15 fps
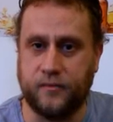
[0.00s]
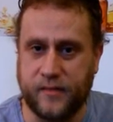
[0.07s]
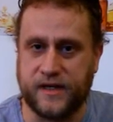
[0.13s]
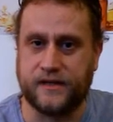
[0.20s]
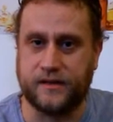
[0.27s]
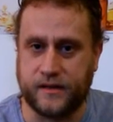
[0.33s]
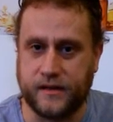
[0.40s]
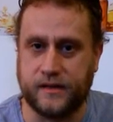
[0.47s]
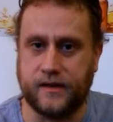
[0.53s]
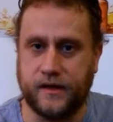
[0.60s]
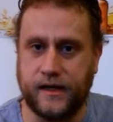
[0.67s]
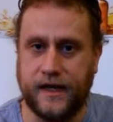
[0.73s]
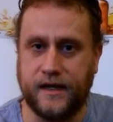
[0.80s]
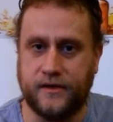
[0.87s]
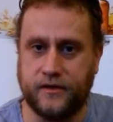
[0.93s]
business is going
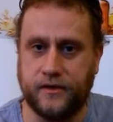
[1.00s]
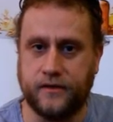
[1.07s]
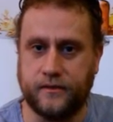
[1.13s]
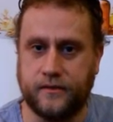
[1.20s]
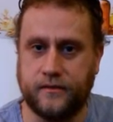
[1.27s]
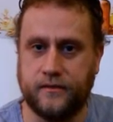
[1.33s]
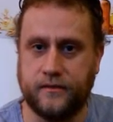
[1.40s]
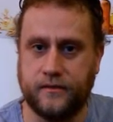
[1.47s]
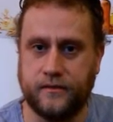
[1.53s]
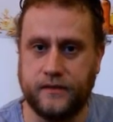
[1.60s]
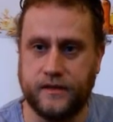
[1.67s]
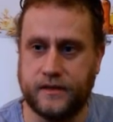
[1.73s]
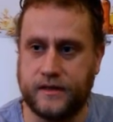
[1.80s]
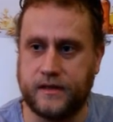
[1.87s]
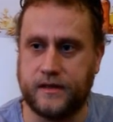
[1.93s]
to get done.
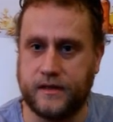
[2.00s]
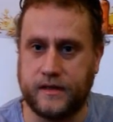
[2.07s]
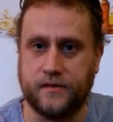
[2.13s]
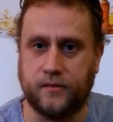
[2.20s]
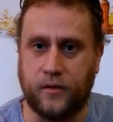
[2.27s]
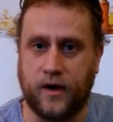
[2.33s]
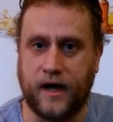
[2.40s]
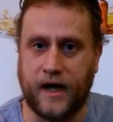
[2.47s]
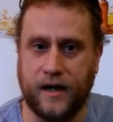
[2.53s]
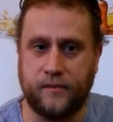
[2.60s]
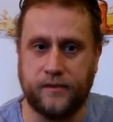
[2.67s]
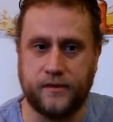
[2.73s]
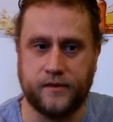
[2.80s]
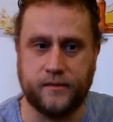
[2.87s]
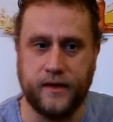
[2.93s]
This is what
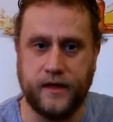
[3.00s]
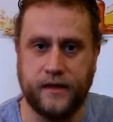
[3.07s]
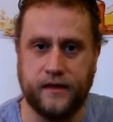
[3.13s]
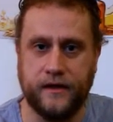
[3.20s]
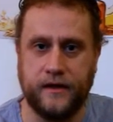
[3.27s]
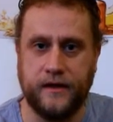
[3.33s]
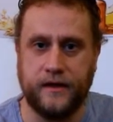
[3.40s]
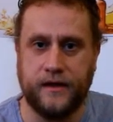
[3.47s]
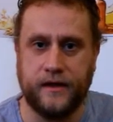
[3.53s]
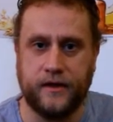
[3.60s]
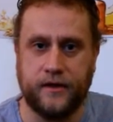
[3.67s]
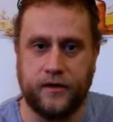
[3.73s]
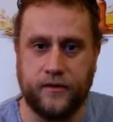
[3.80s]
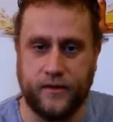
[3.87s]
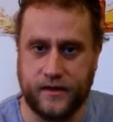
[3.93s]
happens when
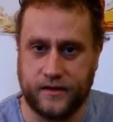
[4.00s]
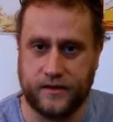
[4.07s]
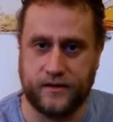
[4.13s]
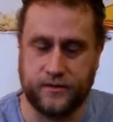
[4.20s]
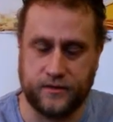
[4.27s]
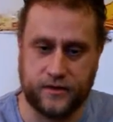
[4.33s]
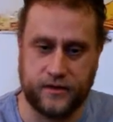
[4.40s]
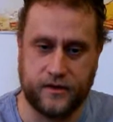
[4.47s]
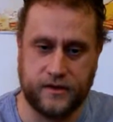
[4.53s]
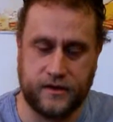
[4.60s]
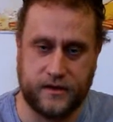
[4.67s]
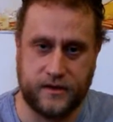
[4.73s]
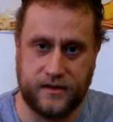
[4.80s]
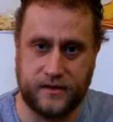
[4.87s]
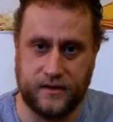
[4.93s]
you're in such
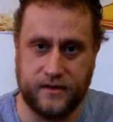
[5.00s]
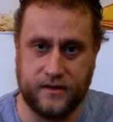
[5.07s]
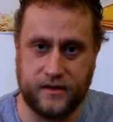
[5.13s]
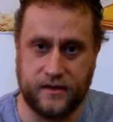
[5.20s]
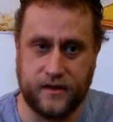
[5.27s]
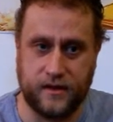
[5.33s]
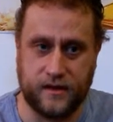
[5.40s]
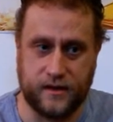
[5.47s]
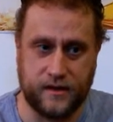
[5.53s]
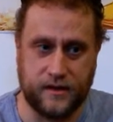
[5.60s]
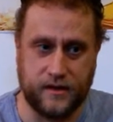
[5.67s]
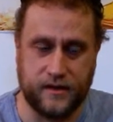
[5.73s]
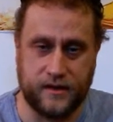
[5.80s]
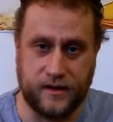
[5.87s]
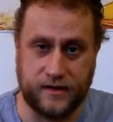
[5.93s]

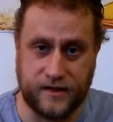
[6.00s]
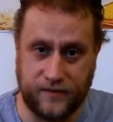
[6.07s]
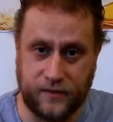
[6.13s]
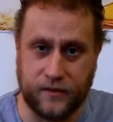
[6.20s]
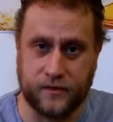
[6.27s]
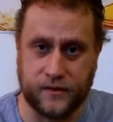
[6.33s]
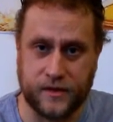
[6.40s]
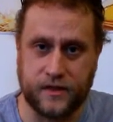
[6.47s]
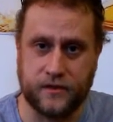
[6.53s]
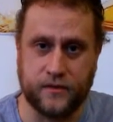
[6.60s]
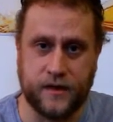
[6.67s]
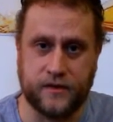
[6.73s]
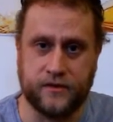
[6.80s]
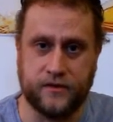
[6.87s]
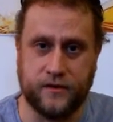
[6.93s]
a difficult
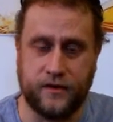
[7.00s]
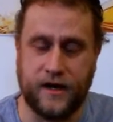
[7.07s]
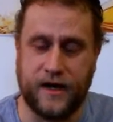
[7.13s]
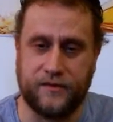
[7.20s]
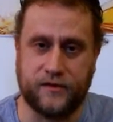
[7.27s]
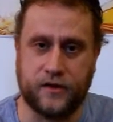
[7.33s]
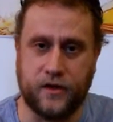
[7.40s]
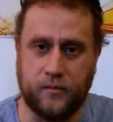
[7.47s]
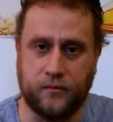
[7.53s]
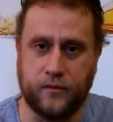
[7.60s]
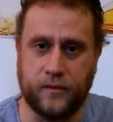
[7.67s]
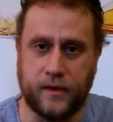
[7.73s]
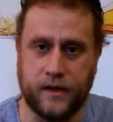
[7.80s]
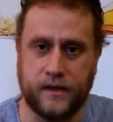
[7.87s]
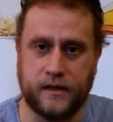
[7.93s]
situation that you have to
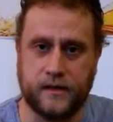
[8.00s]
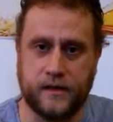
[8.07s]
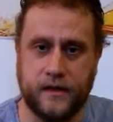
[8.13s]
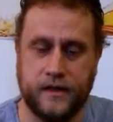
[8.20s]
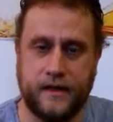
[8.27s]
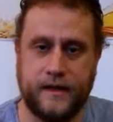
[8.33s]
compromise.